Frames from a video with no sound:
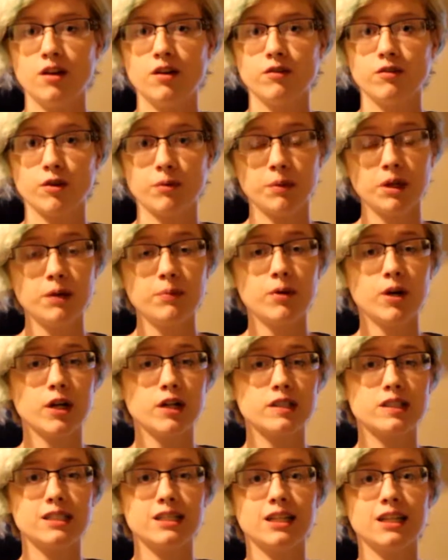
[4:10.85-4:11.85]
For me
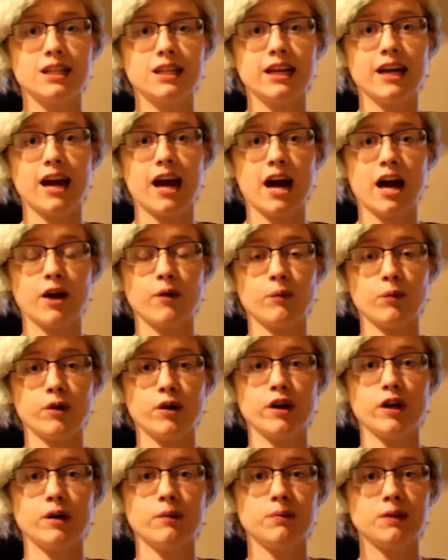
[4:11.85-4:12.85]
personally, I
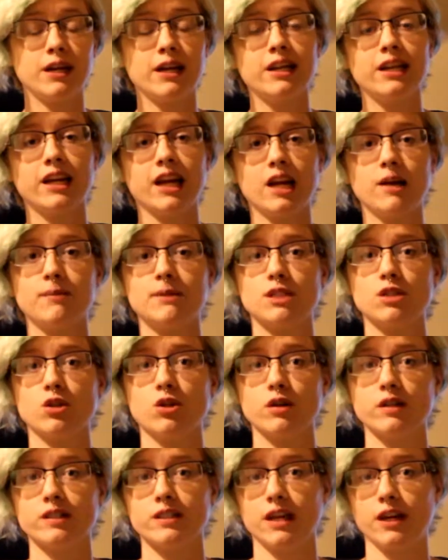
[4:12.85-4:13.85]
would play the game as
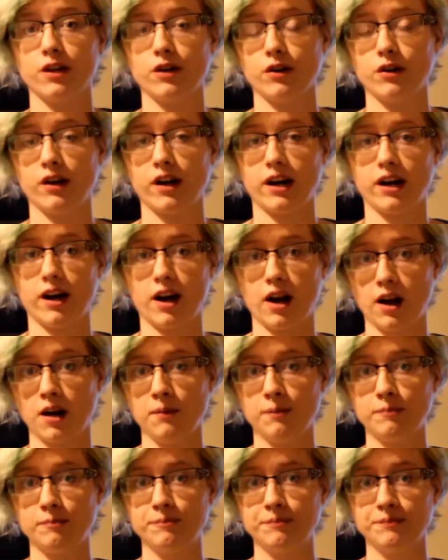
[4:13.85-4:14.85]
long as I could at night.
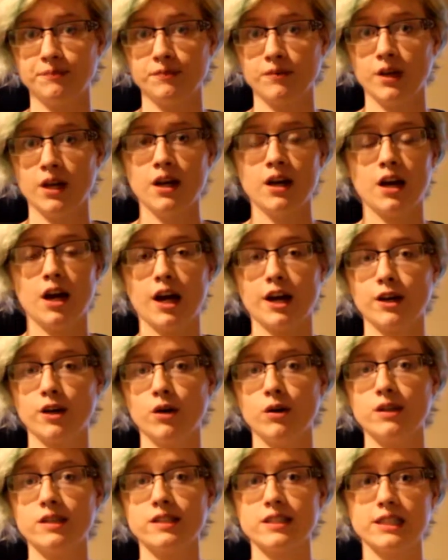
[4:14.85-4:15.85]
I'd
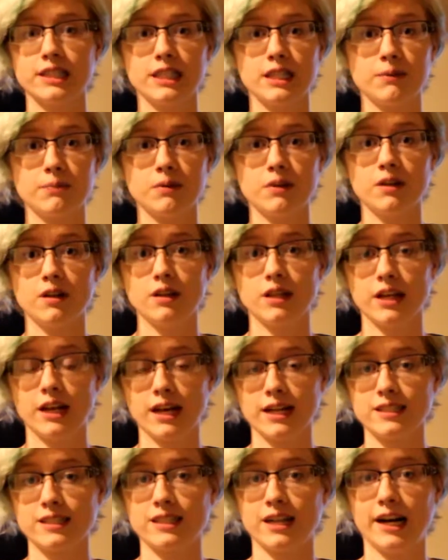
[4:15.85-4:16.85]
go to sleep, and the
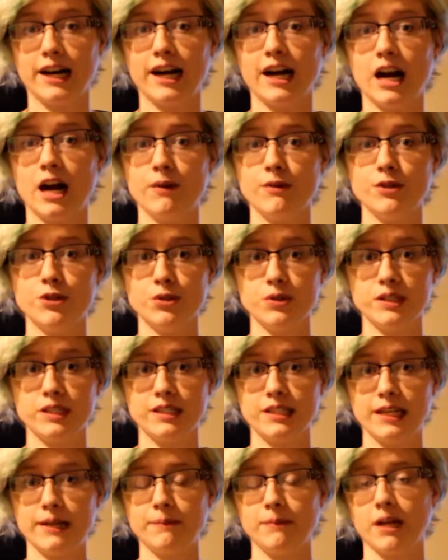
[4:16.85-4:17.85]
next night I would do the
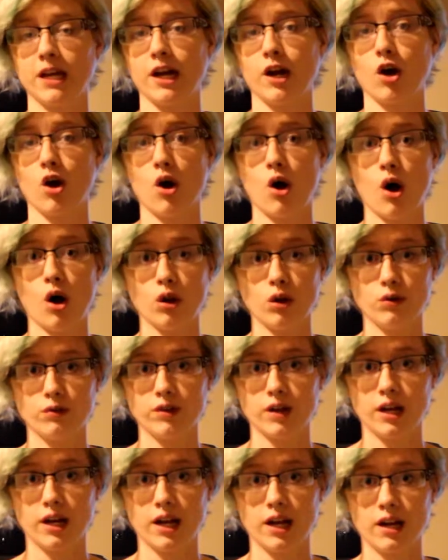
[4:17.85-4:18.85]
same thing all over
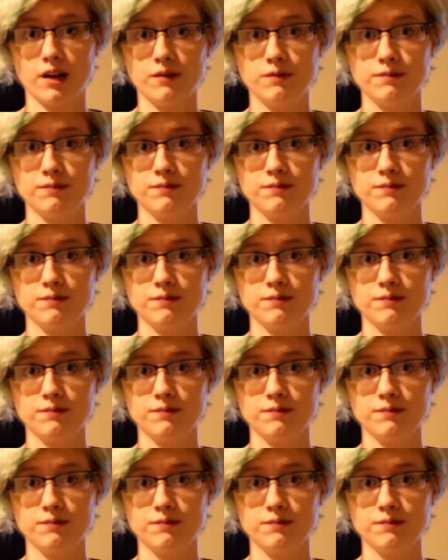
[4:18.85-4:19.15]
again.